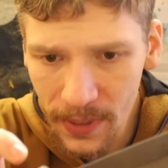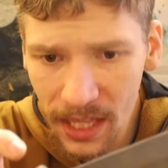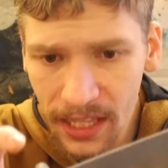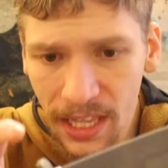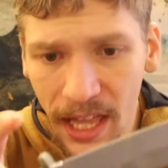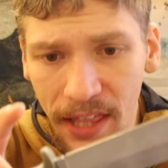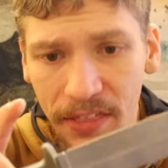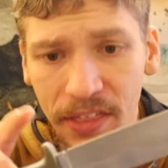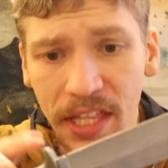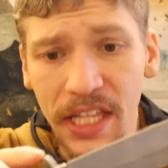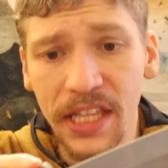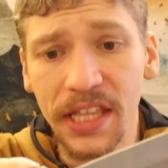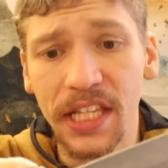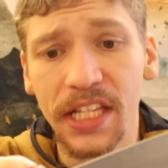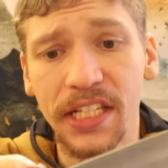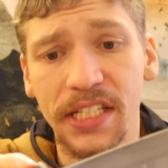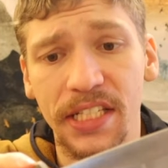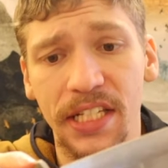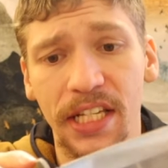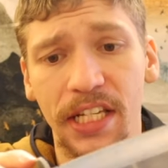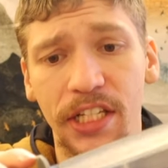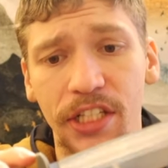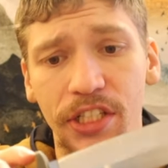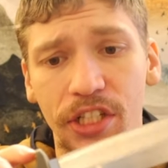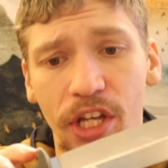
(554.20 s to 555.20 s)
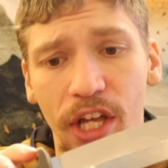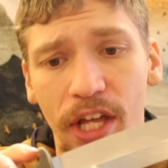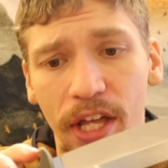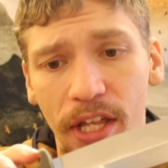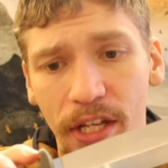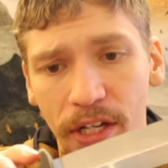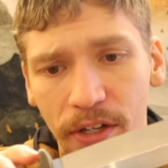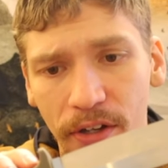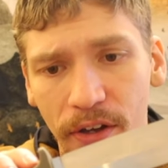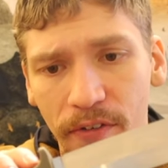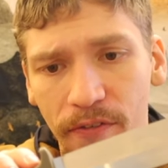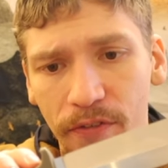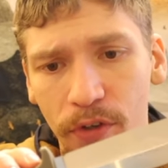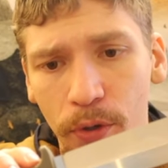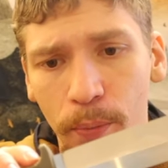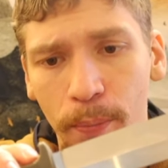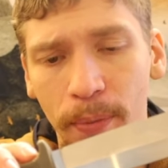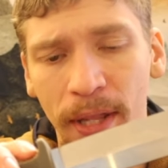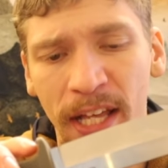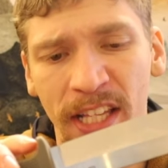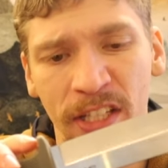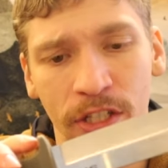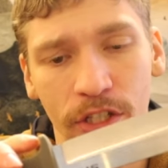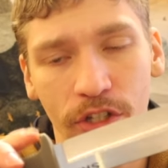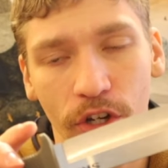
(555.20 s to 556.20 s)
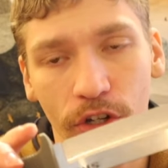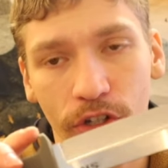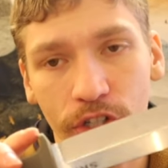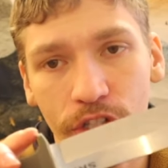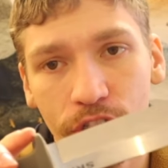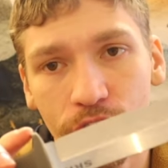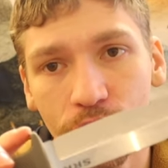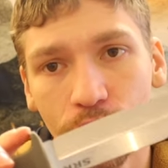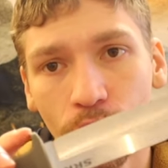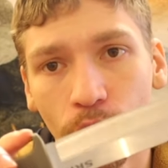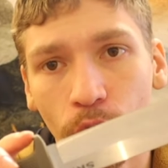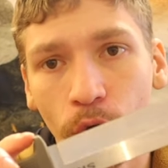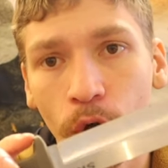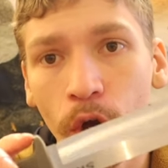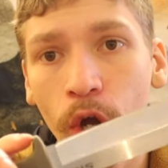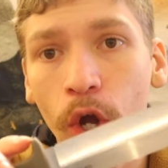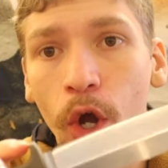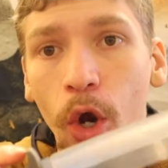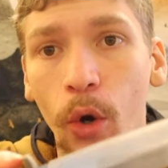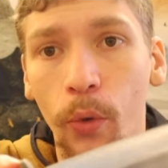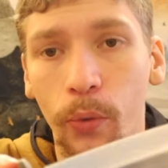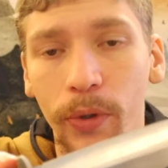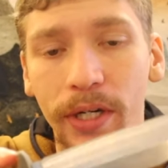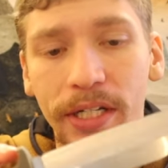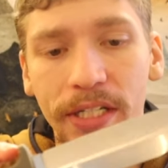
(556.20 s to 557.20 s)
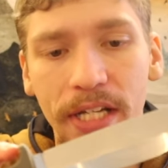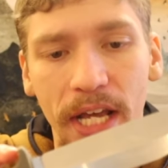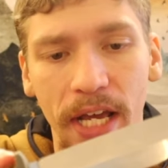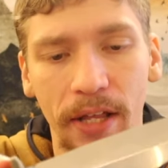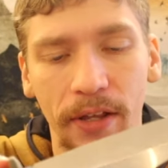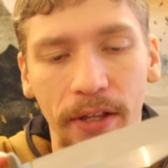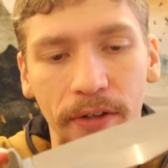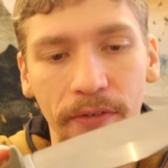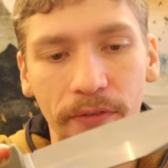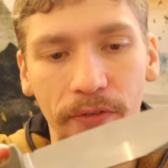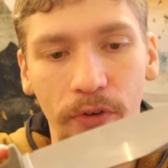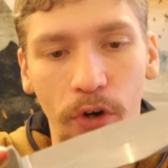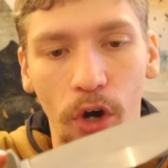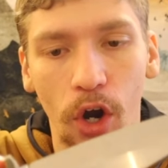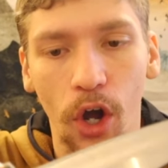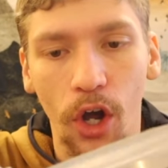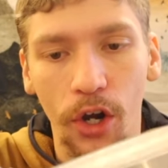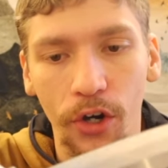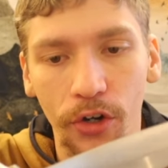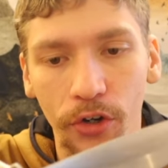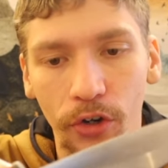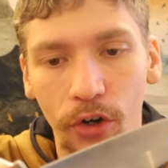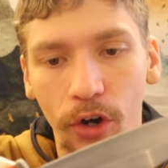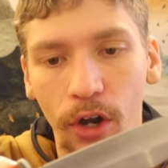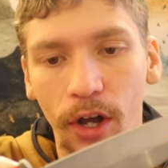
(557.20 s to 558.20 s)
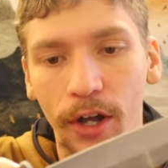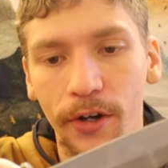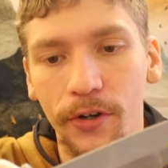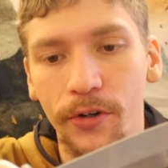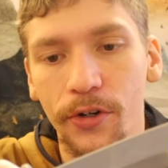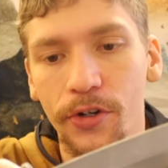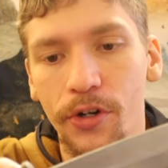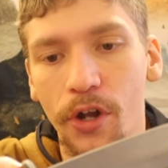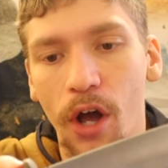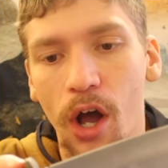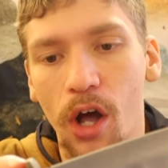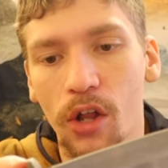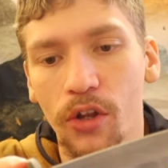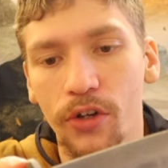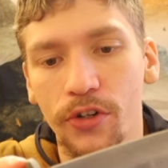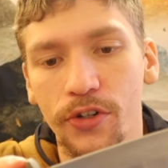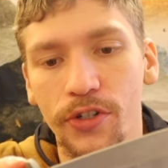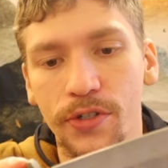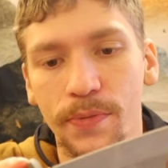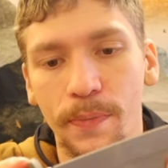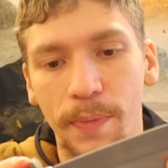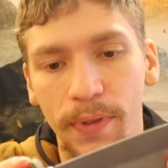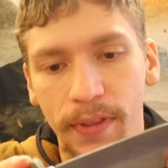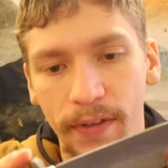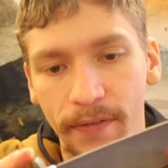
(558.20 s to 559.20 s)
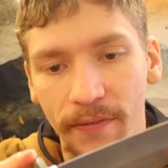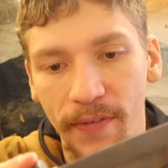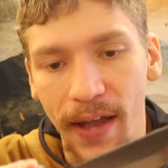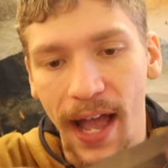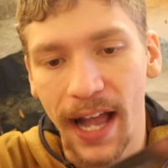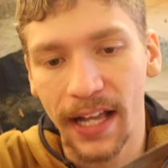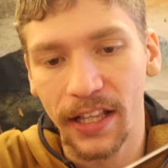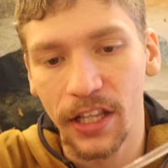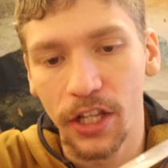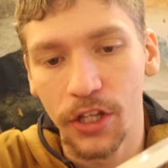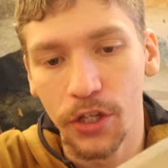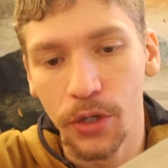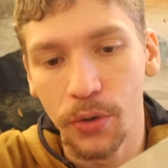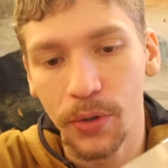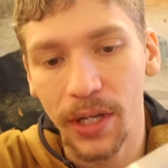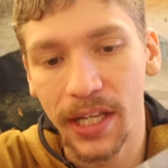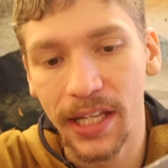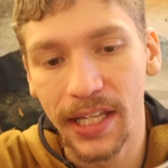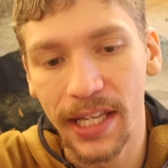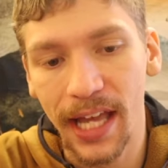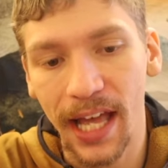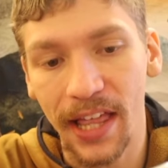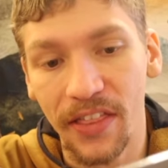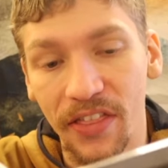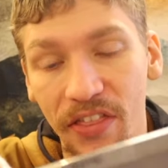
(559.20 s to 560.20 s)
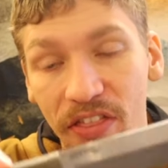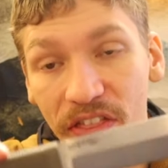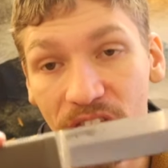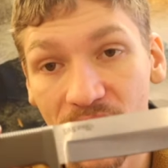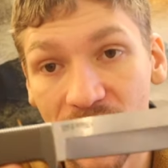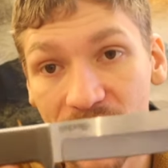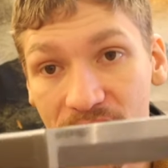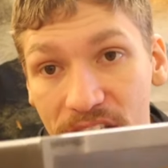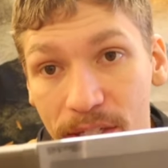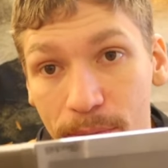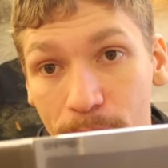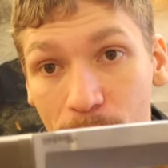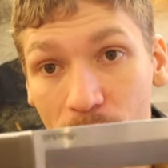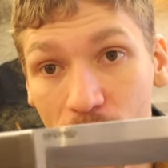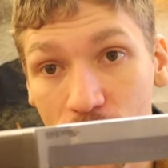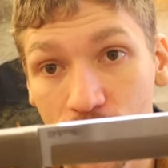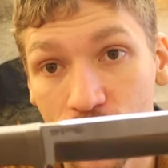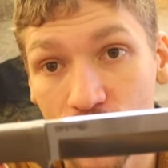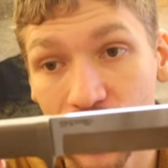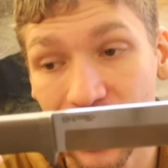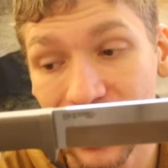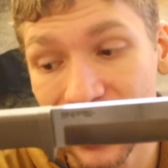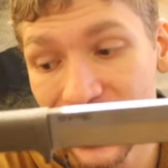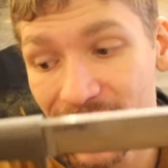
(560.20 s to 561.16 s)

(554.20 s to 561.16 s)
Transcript: these things in a few places are still retailing for under $100, but the fact that you can get this much, like